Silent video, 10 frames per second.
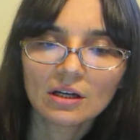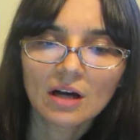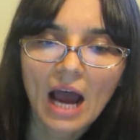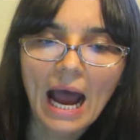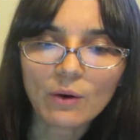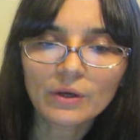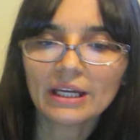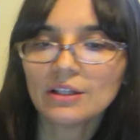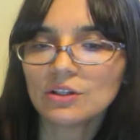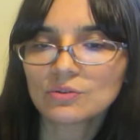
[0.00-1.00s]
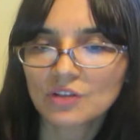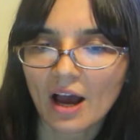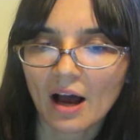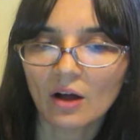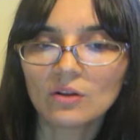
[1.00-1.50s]
how can you
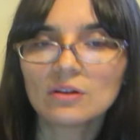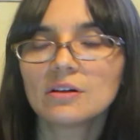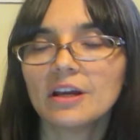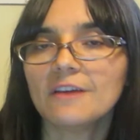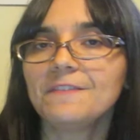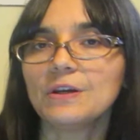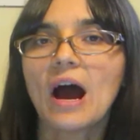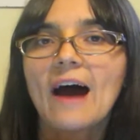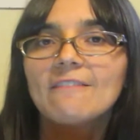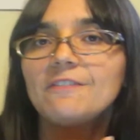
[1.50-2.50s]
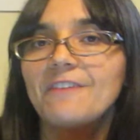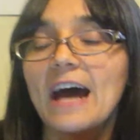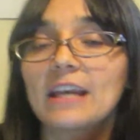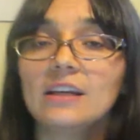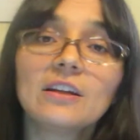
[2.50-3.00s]
tell if you have a
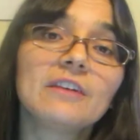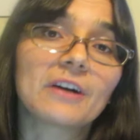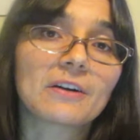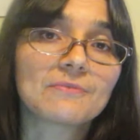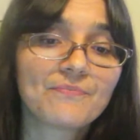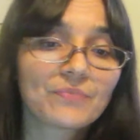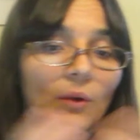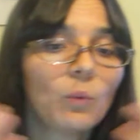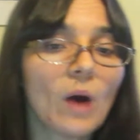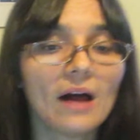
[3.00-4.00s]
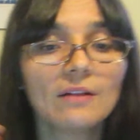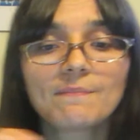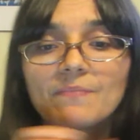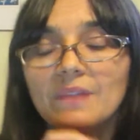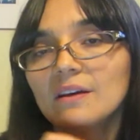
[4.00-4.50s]
fatty liver? Well,
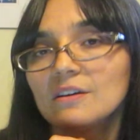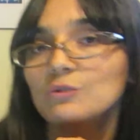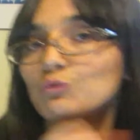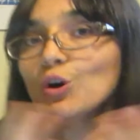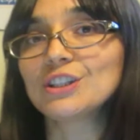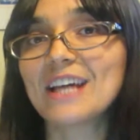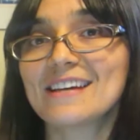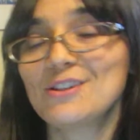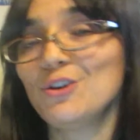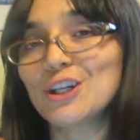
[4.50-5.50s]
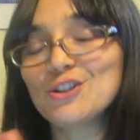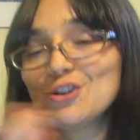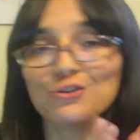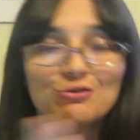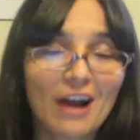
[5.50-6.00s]
one test you can
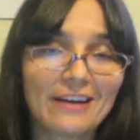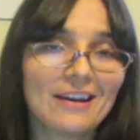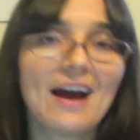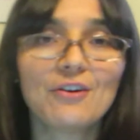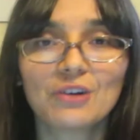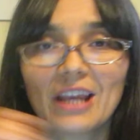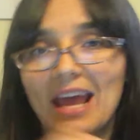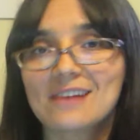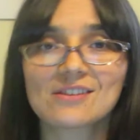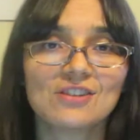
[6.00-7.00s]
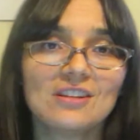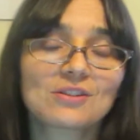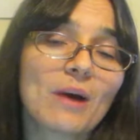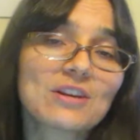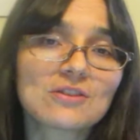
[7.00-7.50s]
do right now, you can answer these
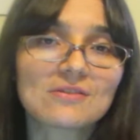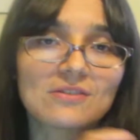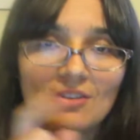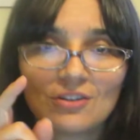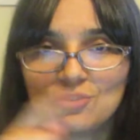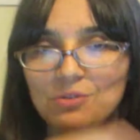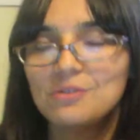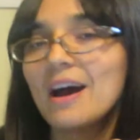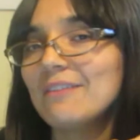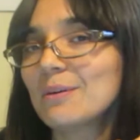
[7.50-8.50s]
questions. Do you have